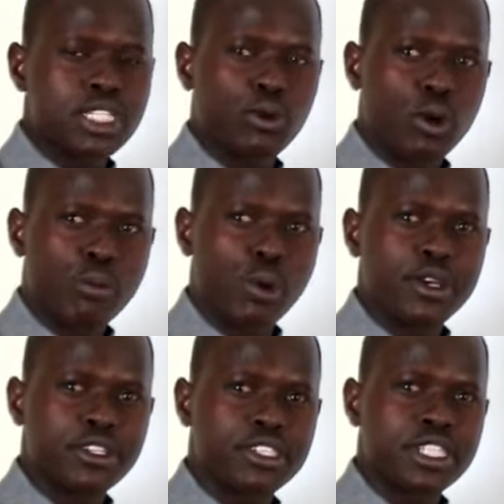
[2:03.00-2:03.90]
principle of
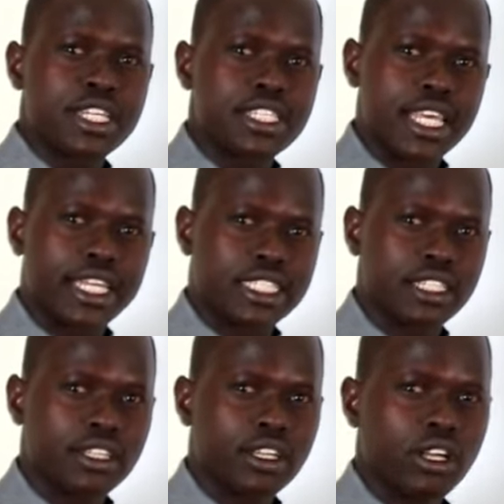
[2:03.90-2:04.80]
moment states
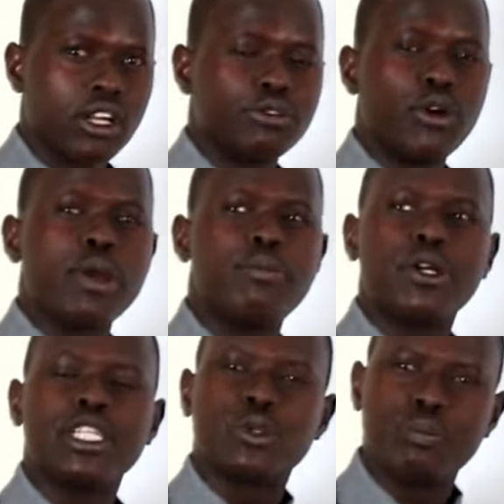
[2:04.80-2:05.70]
that for a
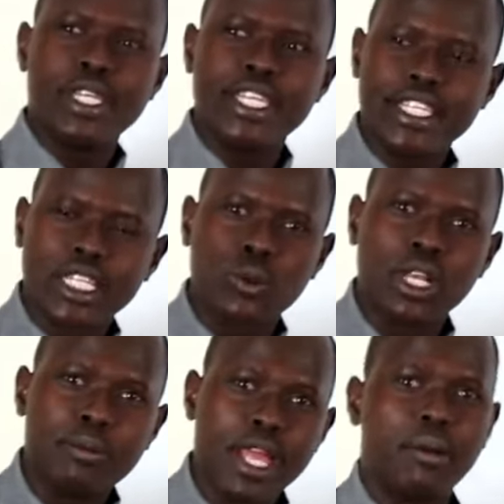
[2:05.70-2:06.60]
body to be in
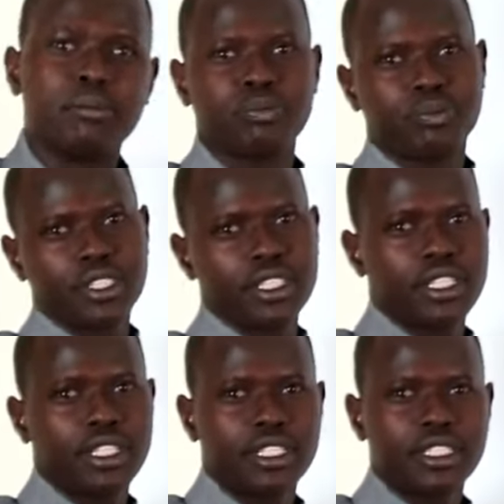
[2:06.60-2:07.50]
equilibrium,
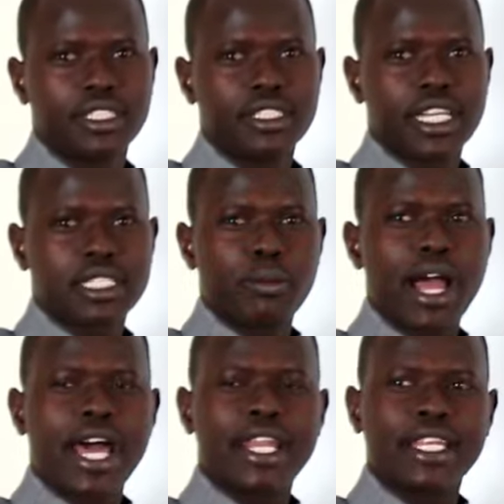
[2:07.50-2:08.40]

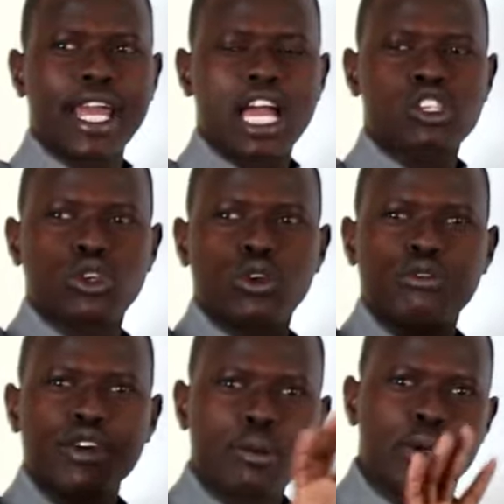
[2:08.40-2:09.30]
that under the action
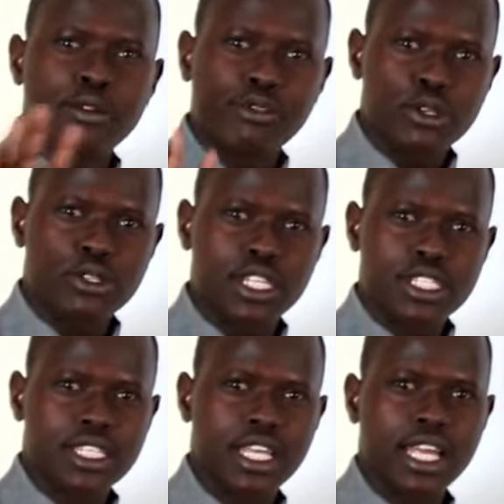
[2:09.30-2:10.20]
of very many
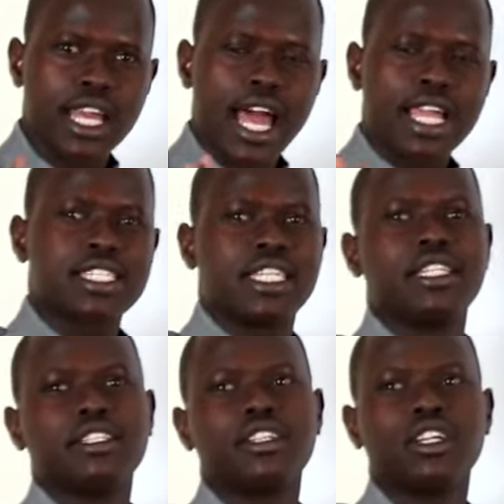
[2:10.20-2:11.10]
forces
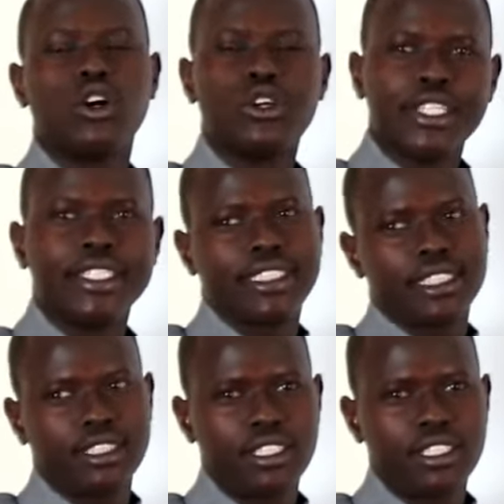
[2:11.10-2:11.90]
acting on it,